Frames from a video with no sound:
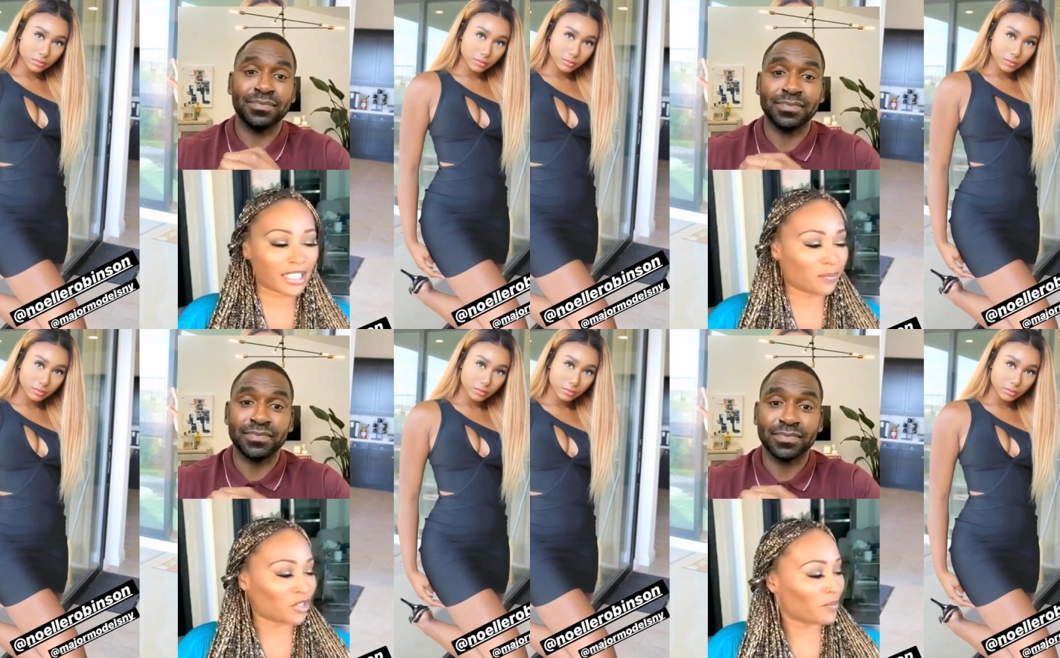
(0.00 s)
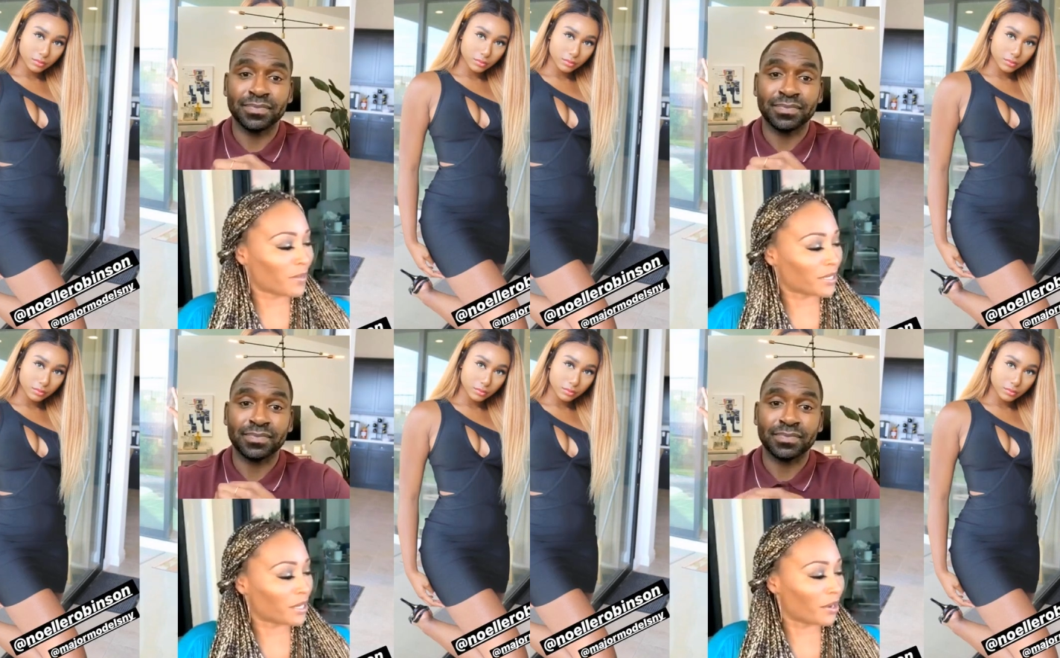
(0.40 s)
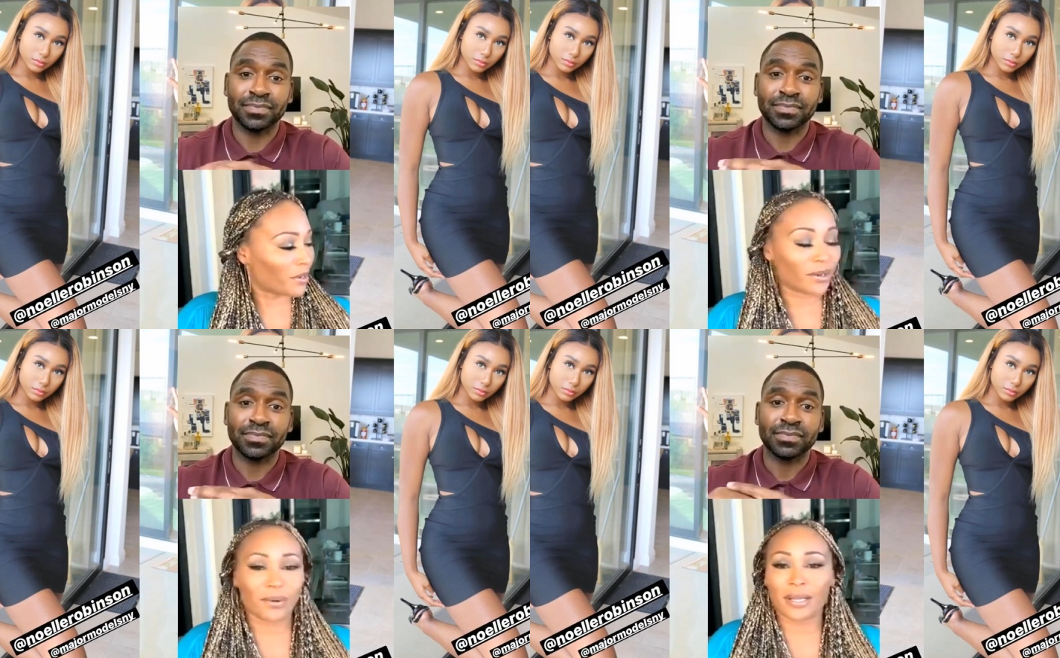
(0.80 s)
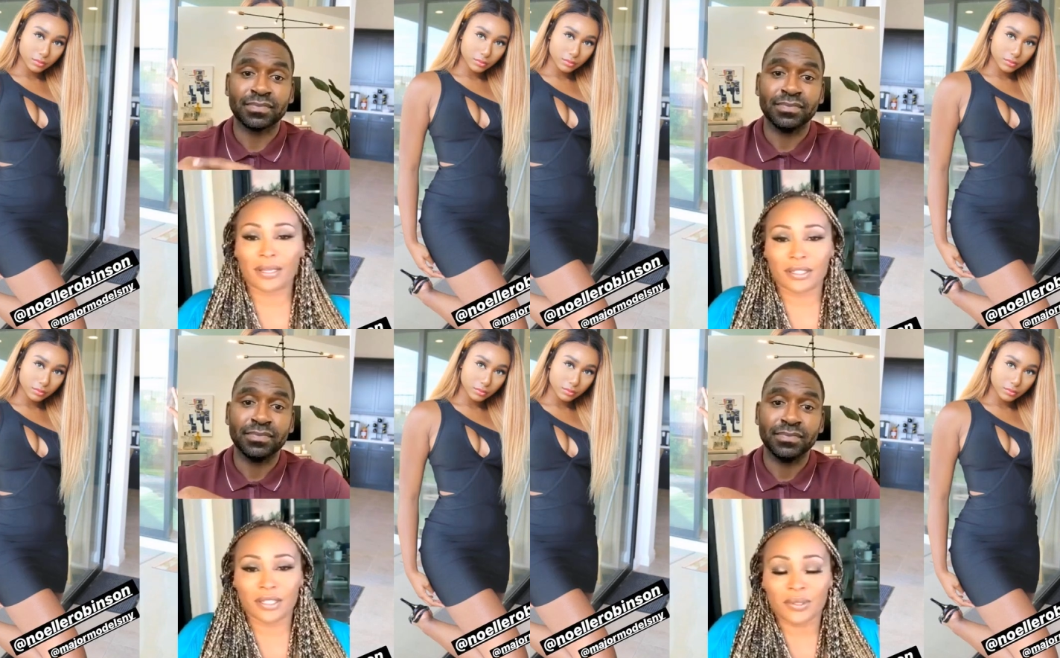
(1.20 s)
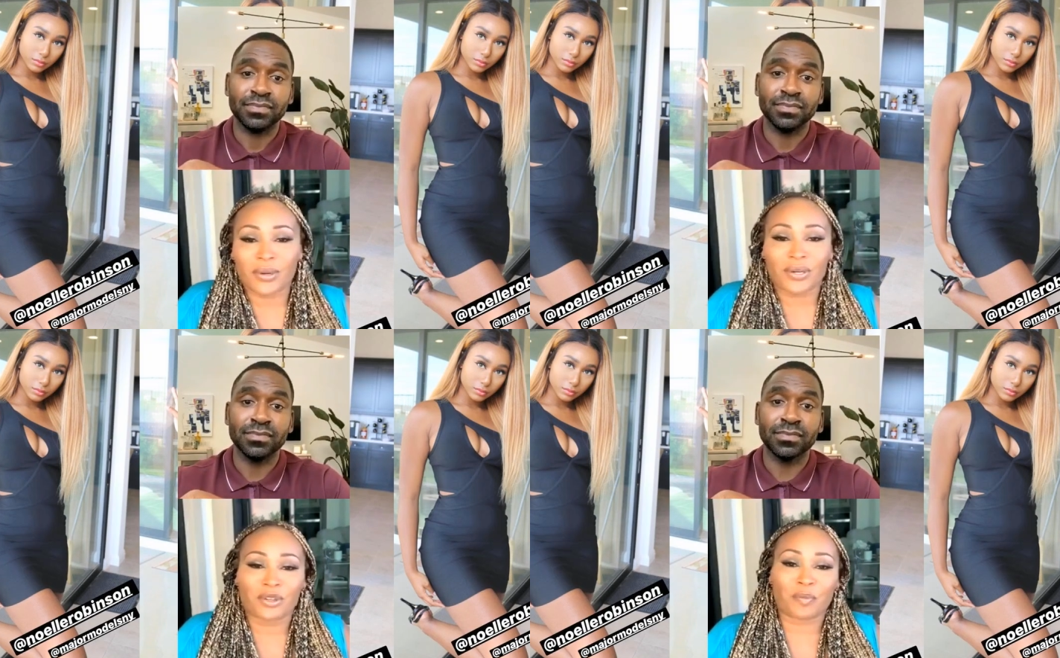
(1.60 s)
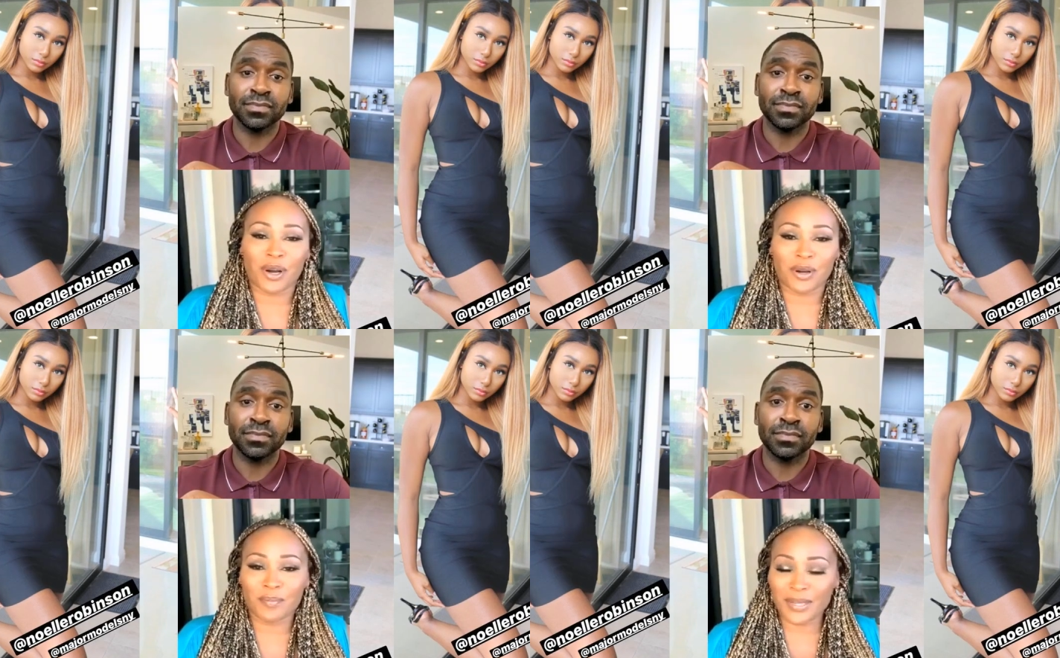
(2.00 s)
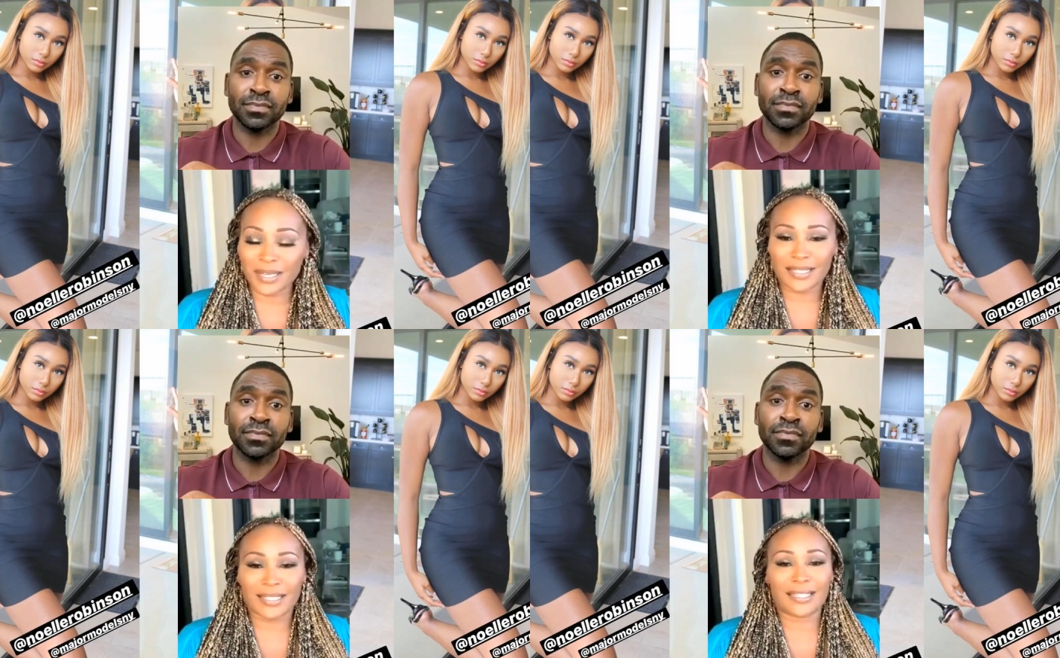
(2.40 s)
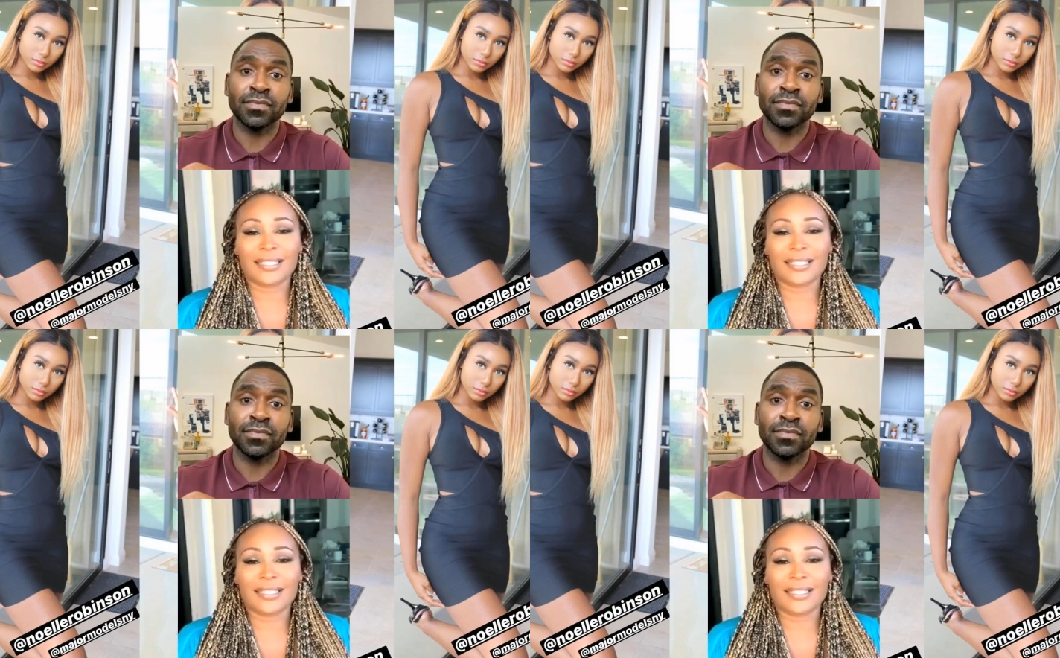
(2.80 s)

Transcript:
Speaker 1: to move my daughter, Noelle, into her new apartment,